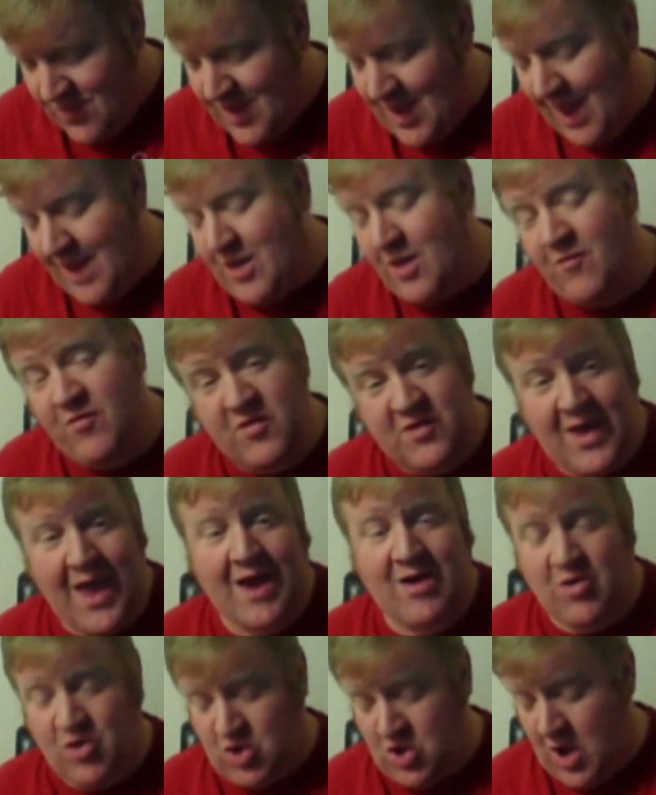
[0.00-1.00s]
And you have
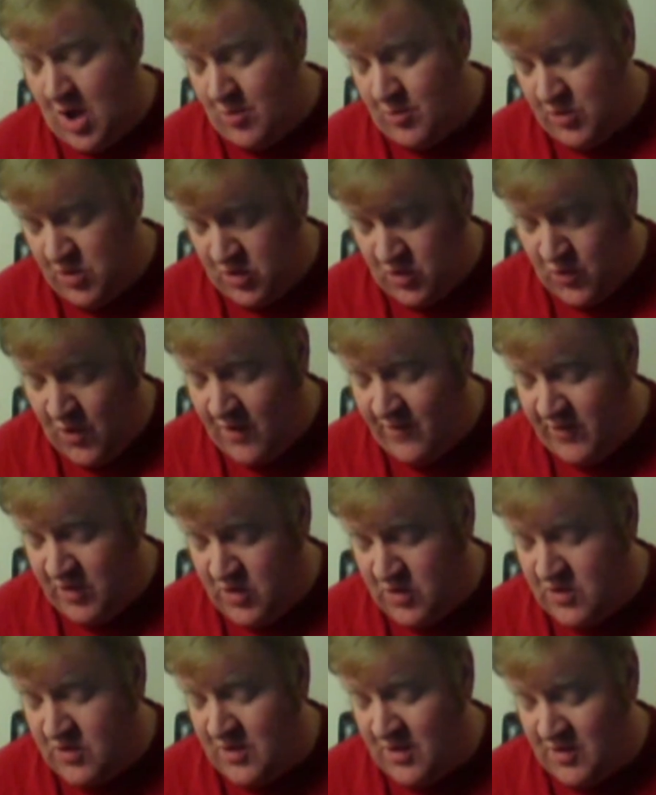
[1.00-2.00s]
Scatter Shot, which is 12
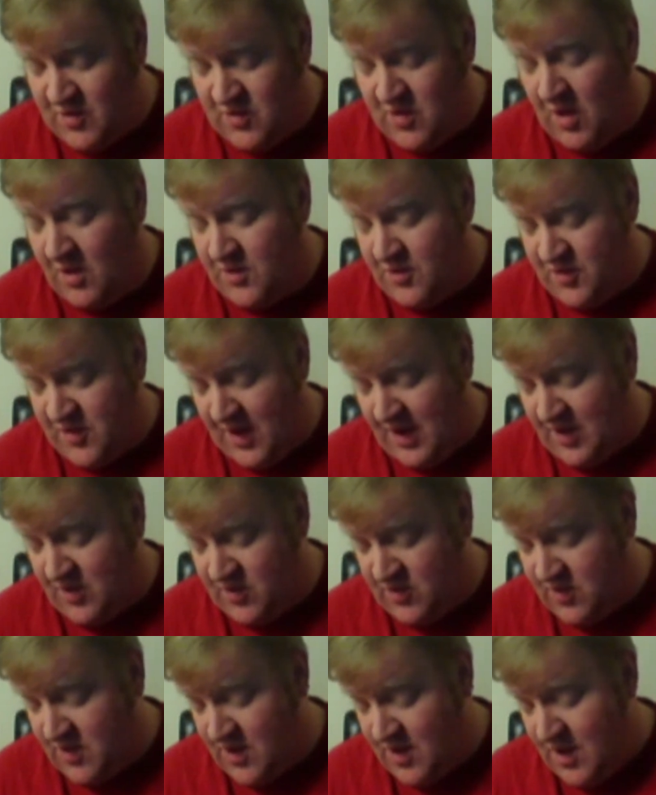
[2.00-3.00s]
inches, assault
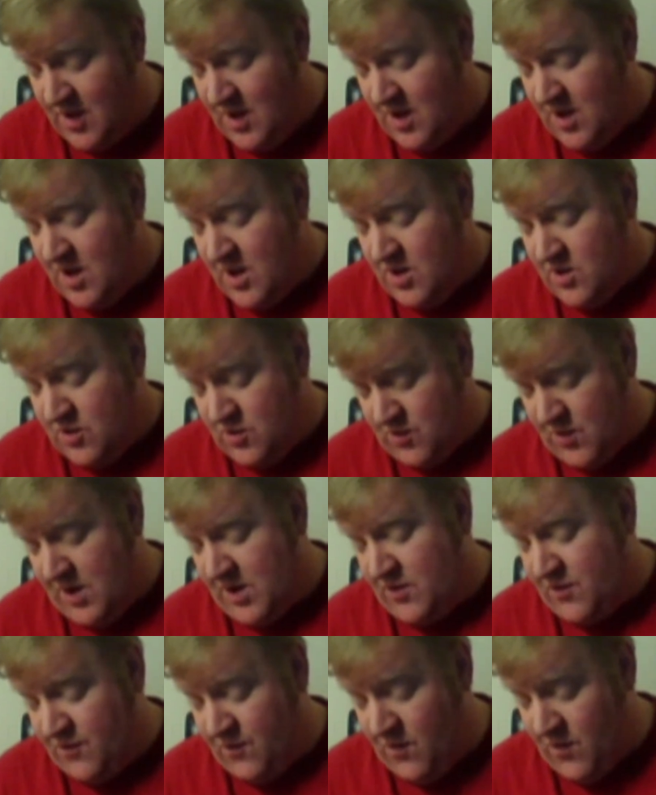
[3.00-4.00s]
6,
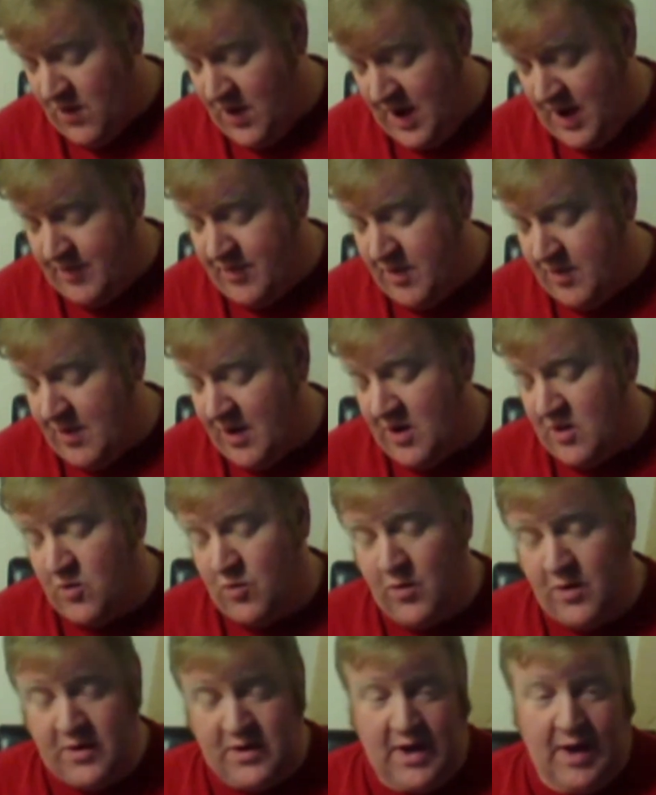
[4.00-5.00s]
strength 4, AP
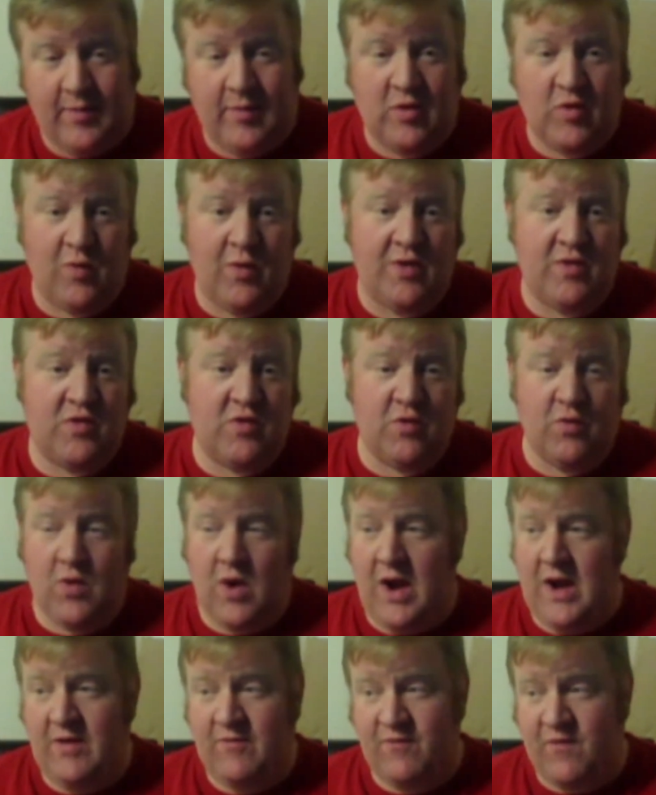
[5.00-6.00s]
-1, damage 1. So
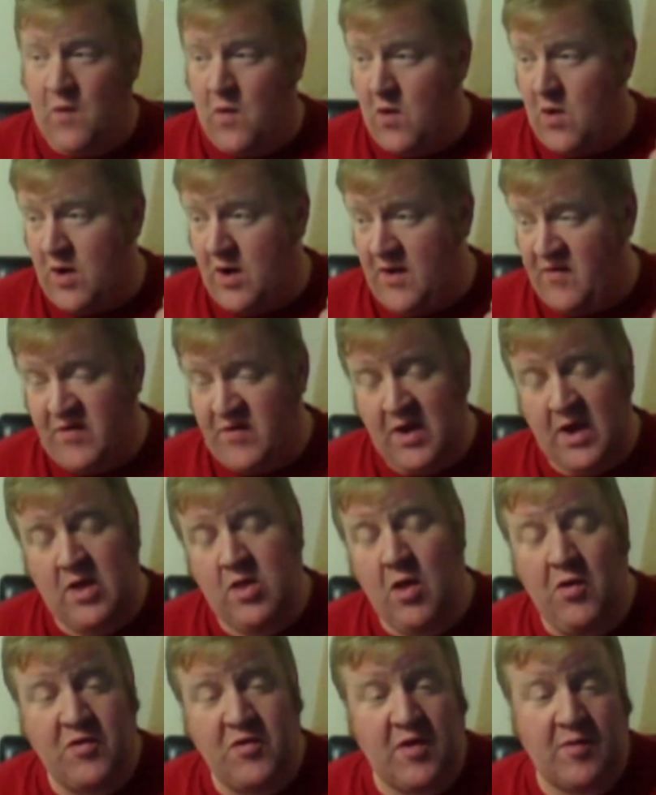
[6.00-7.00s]
great for if you get
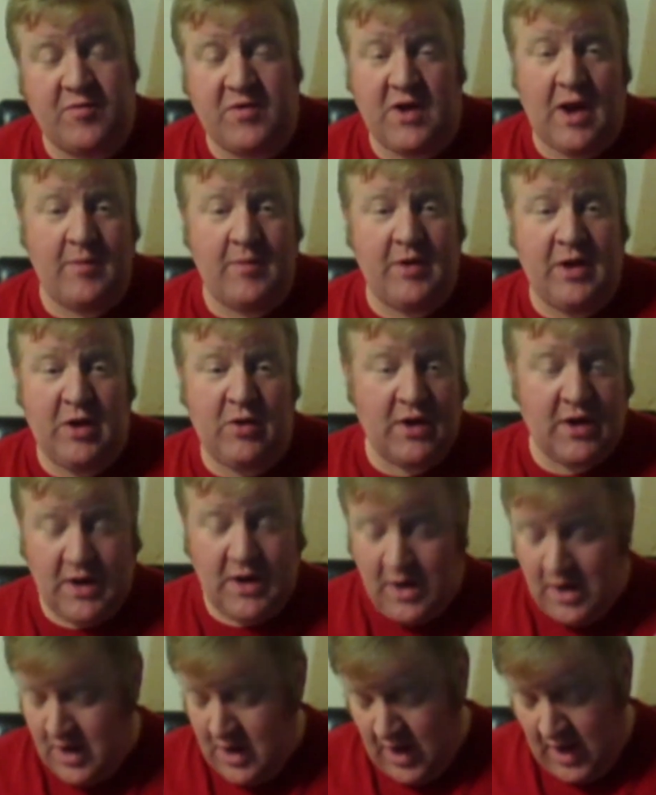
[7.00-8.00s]
close up to an enemy
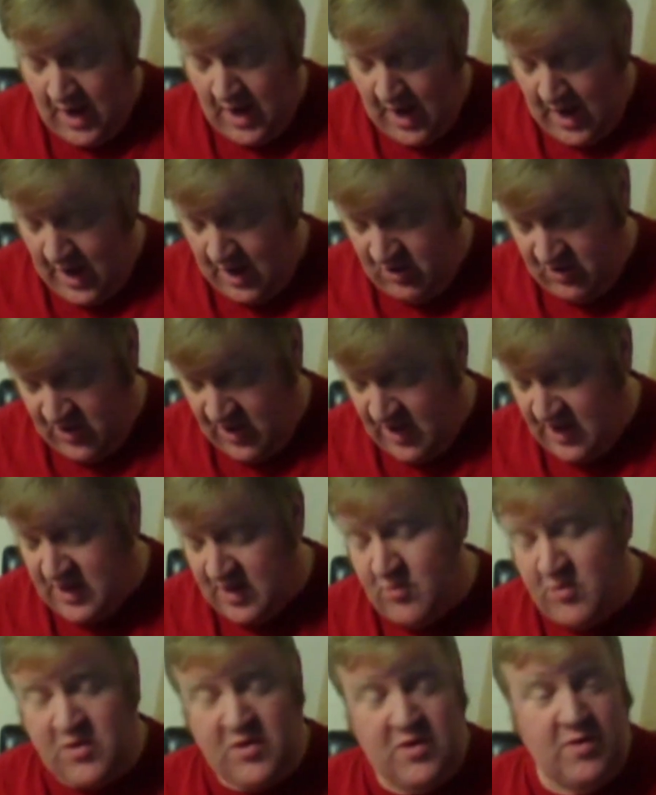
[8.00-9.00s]
unit and just hit
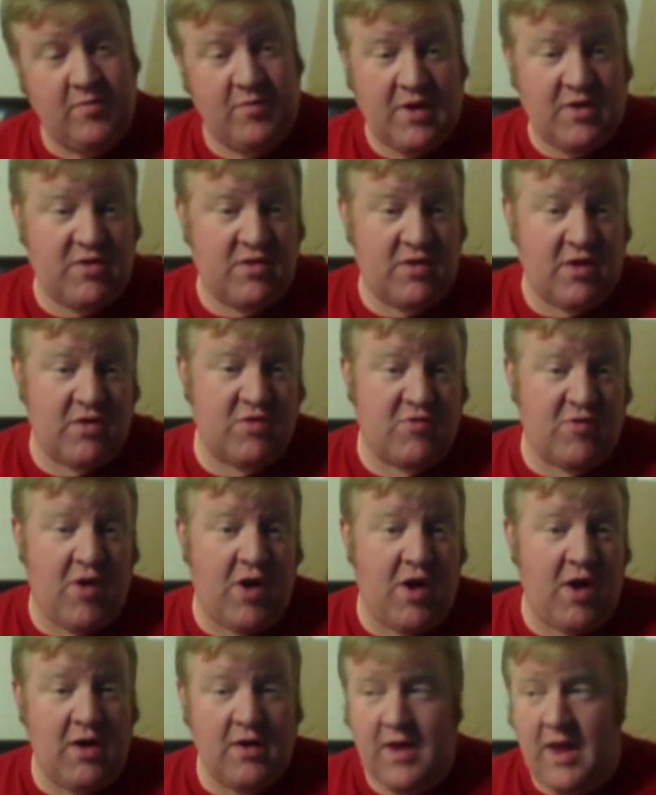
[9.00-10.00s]
them with some nice,
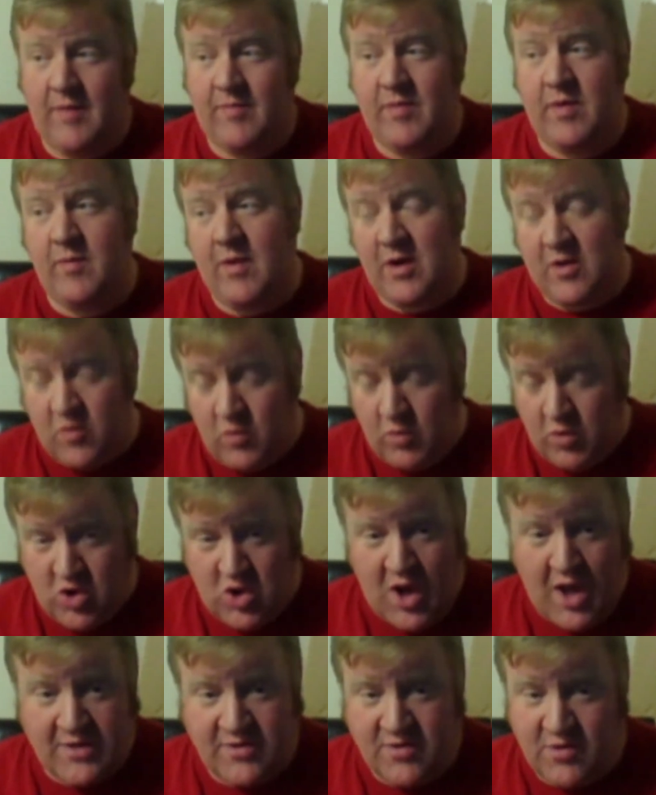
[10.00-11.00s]
strong AP -1
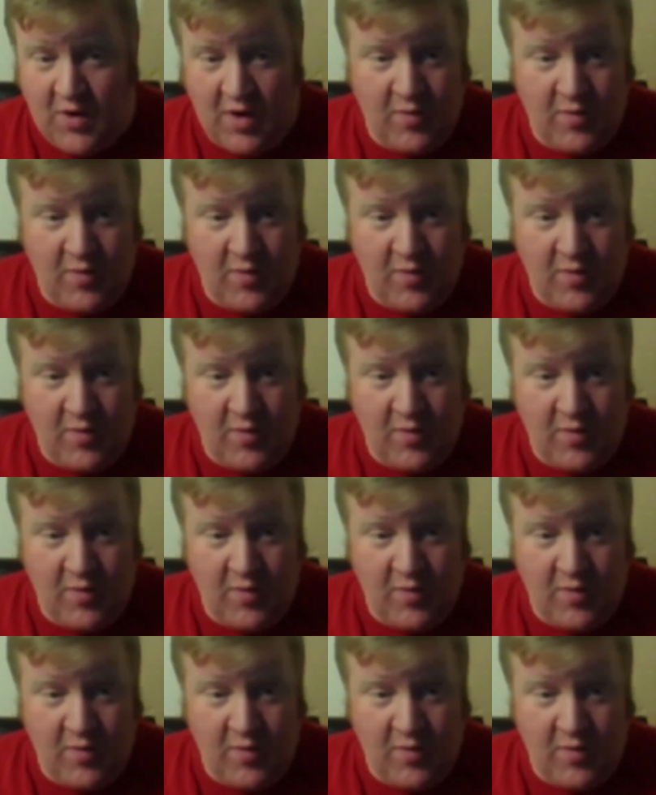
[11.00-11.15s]
shots.